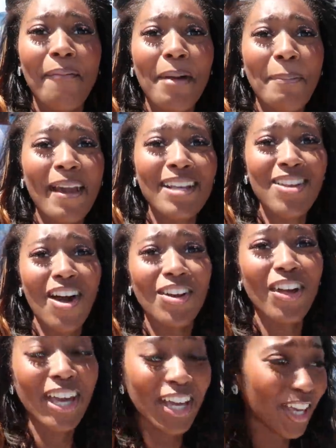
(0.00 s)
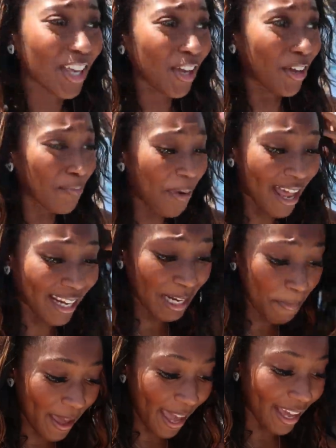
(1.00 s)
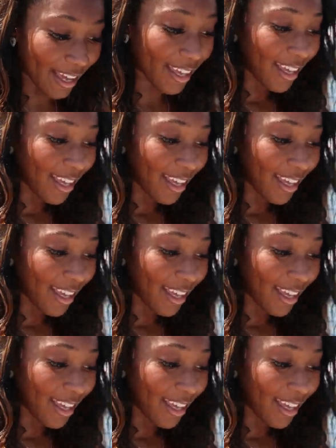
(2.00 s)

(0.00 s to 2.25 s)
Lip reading: My big song's looking cute, but I need a bit.